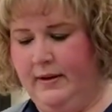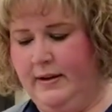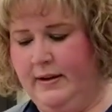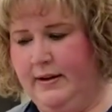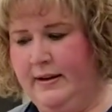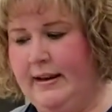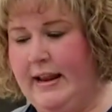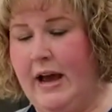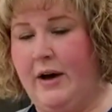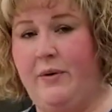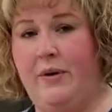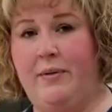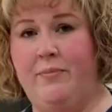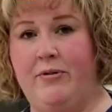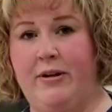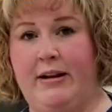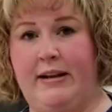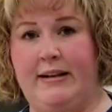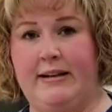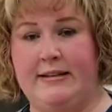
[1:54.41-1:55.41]
Now I'm
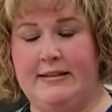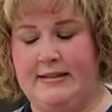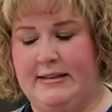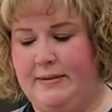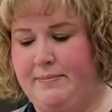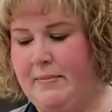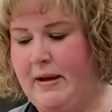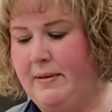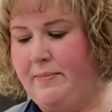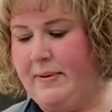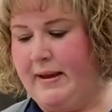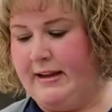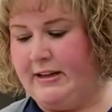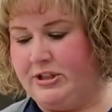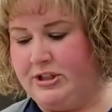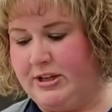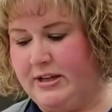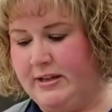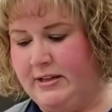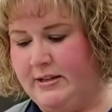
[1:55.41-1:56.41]
ready to see my
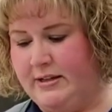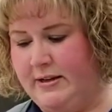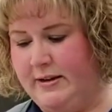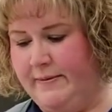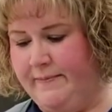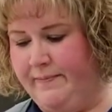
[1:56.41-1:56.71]
patient.